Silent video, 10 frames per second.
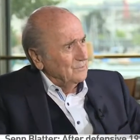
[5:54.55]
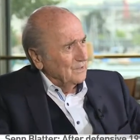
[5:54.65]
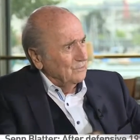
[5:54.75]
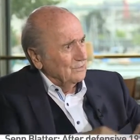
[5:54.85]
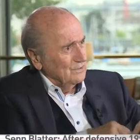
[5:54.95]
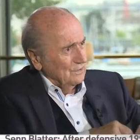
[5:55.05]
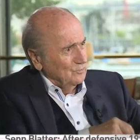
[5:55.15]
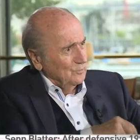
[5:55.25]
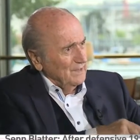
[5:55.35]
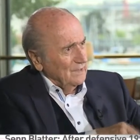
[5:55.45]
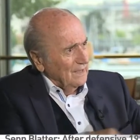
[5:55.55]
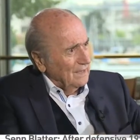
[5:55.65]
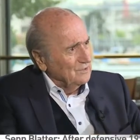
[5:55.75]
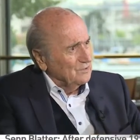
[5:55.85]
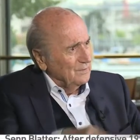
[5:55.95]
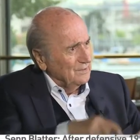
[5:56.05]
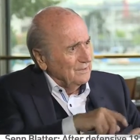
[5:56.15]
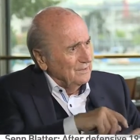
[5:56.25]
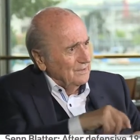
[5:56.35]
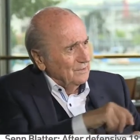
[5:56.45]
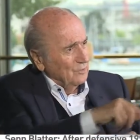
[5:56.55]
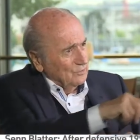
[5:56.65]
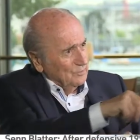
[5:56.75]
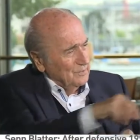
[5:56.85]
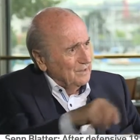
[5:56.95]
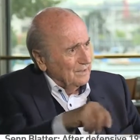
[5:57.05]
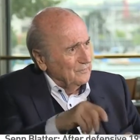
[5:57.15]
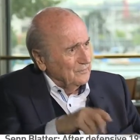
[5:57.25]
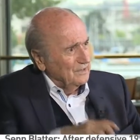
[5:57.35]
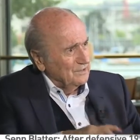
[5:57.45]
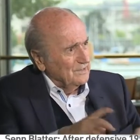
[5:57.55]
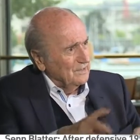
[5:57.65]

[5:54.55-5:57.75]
Because to be a linesman or to be a referee is